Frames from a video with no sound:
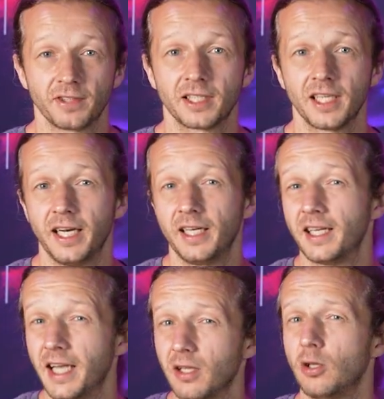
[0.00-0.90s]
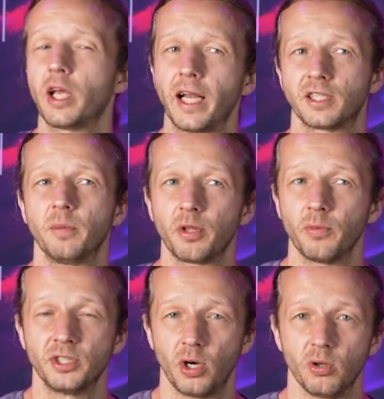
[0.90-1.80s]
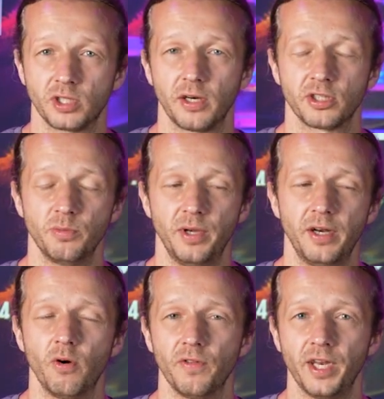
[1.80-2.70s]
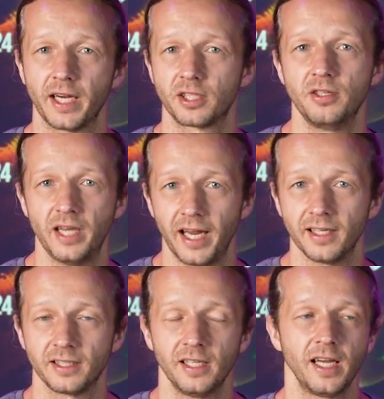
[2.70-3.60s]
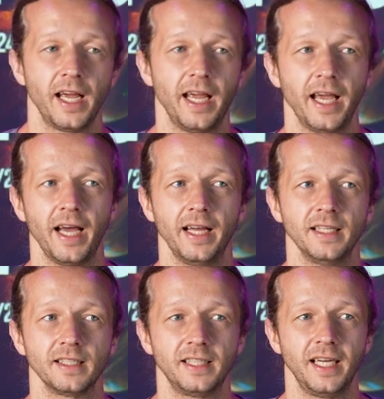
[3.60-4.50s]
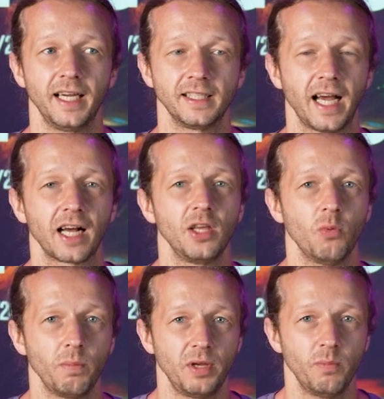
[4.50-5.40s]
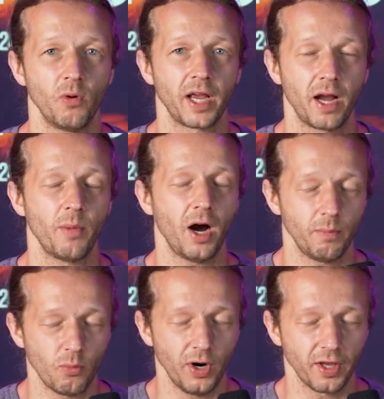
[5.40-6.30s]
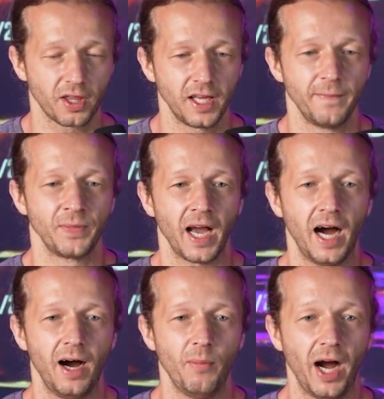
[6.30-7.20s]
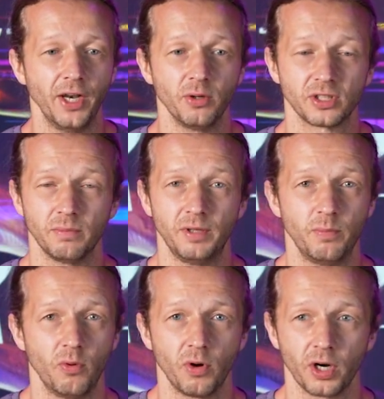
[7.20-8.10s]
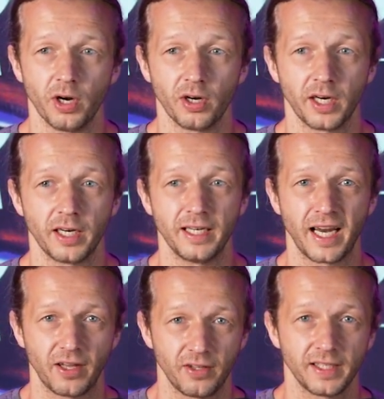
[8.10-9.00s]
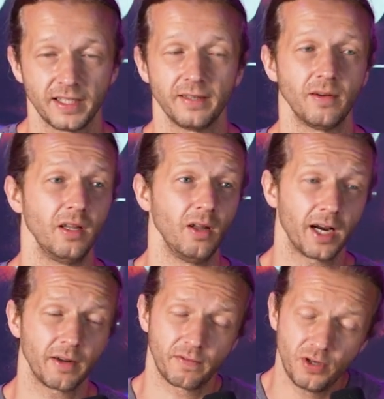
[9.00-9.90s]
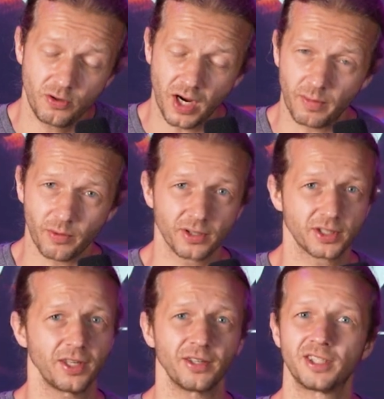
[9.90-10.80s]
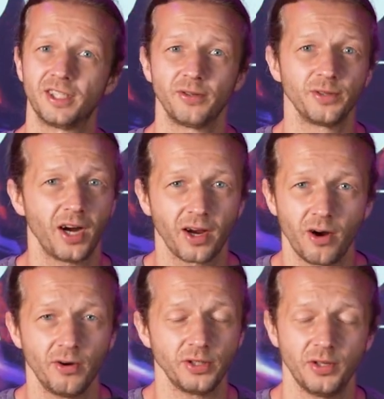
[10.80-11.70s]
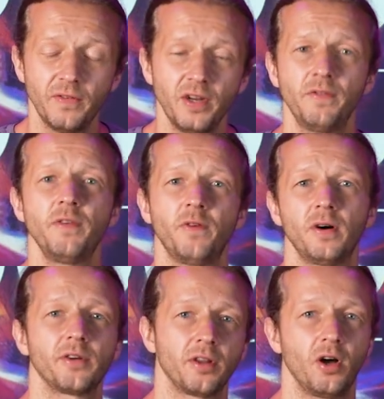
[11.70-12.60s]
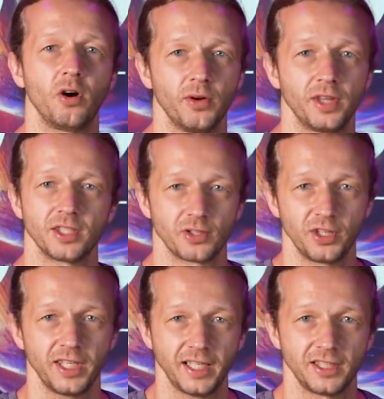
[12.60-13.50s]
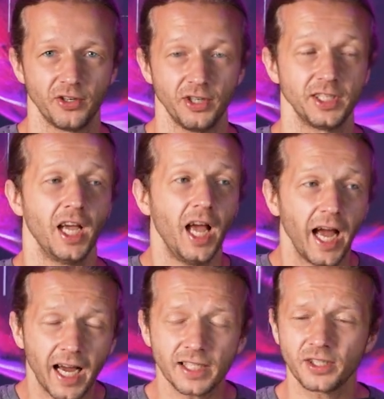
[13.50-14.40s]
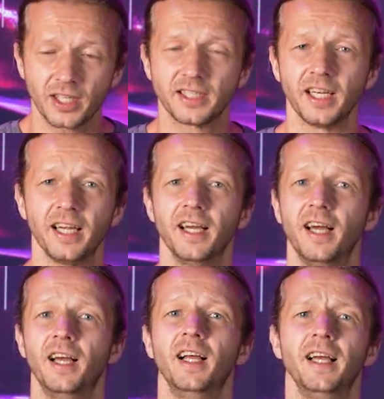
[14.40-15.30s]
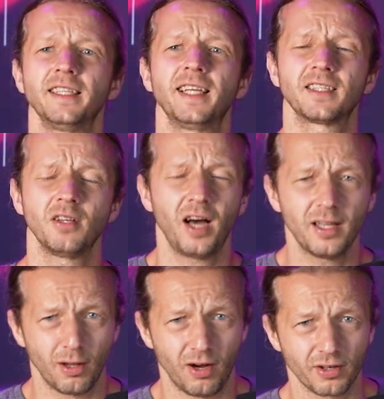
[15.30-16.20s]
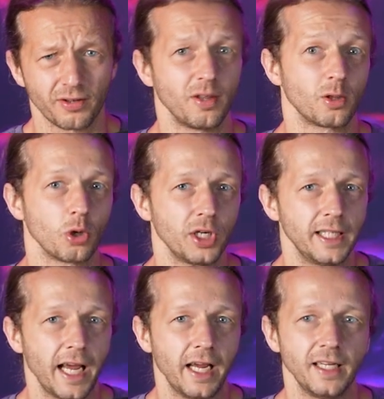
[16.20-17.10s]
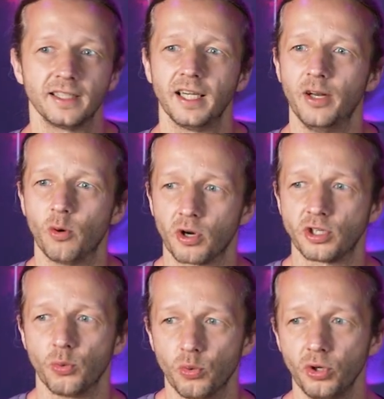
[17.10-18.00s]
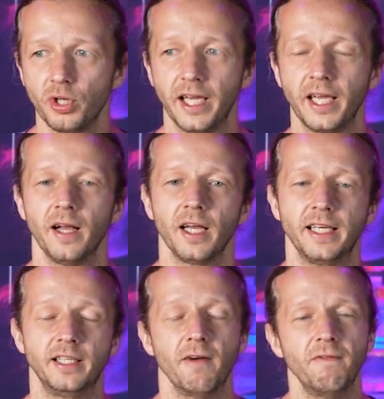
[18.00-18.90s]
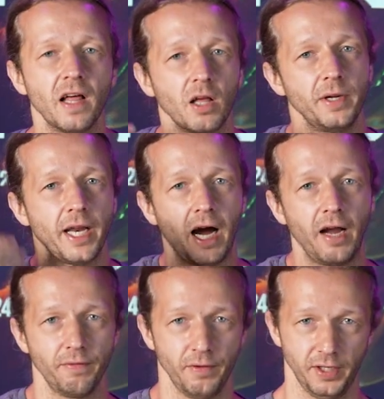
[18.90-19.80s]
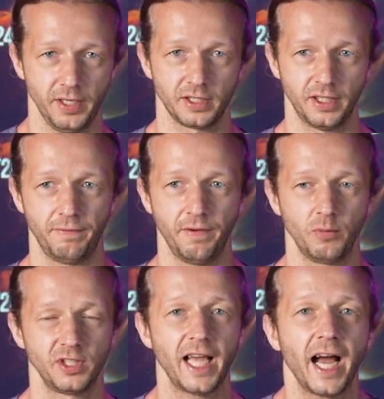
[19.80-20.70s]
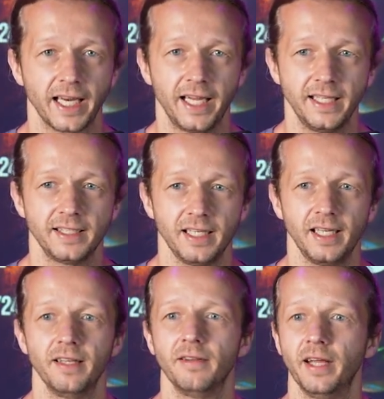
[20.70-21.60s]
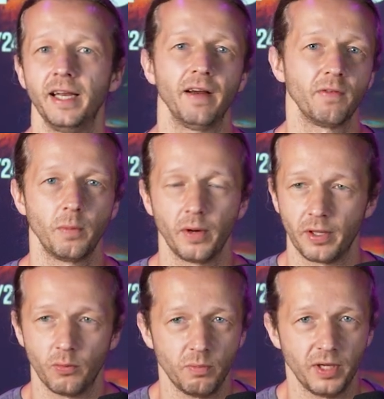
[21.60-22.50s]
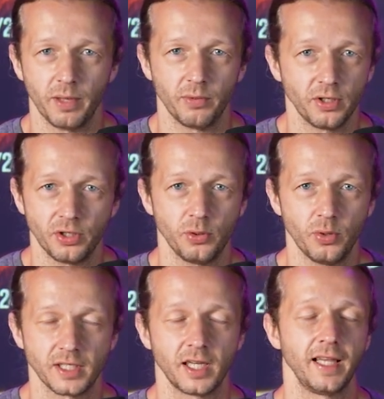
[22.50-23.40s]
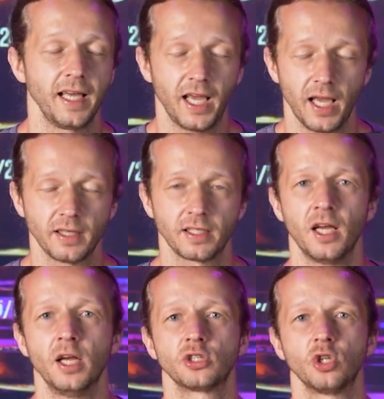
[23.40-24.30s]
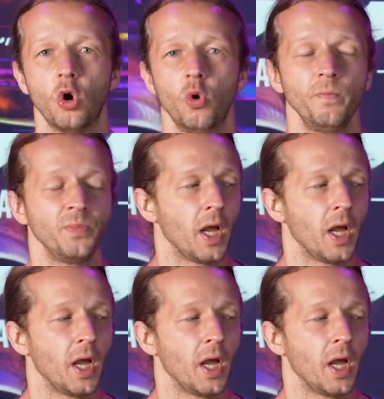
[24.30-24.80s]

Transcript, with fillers: of exciting to take a look at some of the results that are submitted over the next two days and see exactly what people come up with. Um, I know some people are, are going to nail it. A lot of newcomers are still not going to, even if you followed along with this 30 day series. As you can see, it takes a lot longer than 30 days in order to really develop an eye for this. If it was that easy, then everybody would be able to do it. They can't. So